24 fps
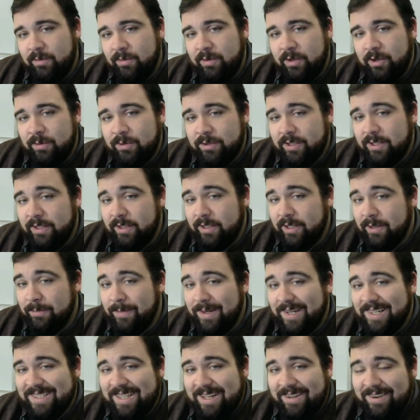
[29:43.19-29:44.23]
we know it's going to come
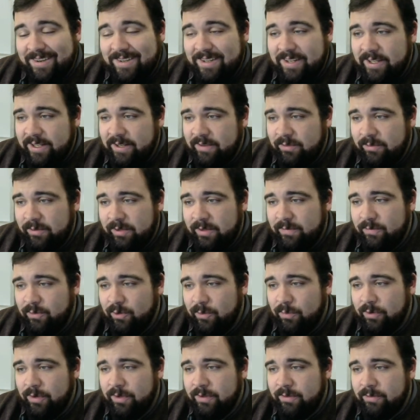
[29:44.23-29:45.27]
back down to negative
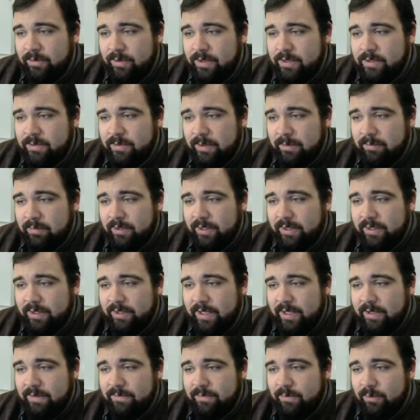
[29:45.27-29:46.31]
24.3, so we can plug
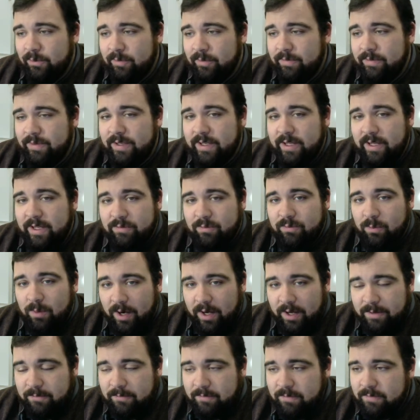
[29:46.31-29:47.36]
that in for VFY.